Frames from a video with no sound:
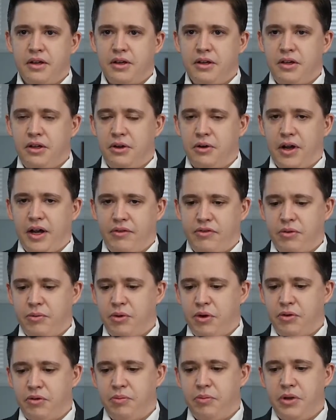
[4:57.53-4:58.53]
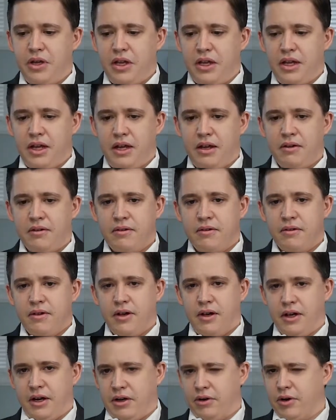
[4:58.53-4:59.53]
you have to both be
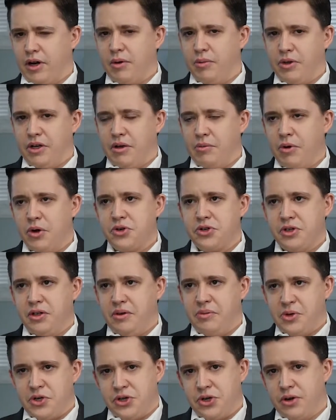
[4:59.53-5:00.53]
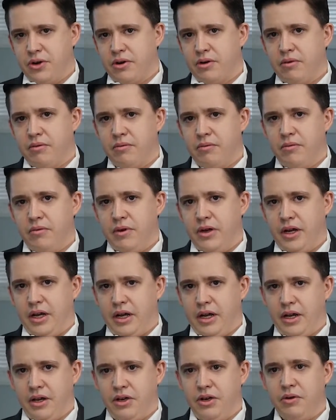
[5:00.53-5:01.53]
incredibly emotionally mature,
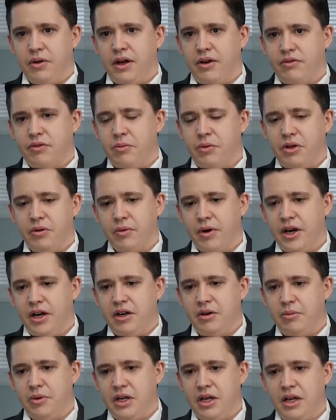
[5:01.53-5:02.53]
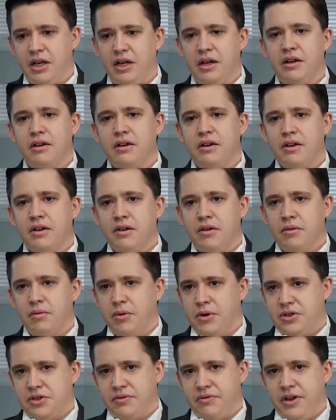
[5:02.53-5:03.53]
and you have to be ready to be
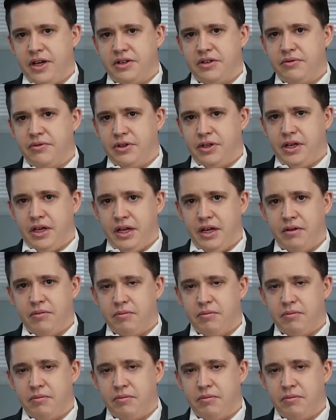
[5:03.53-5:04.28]
what is effectively,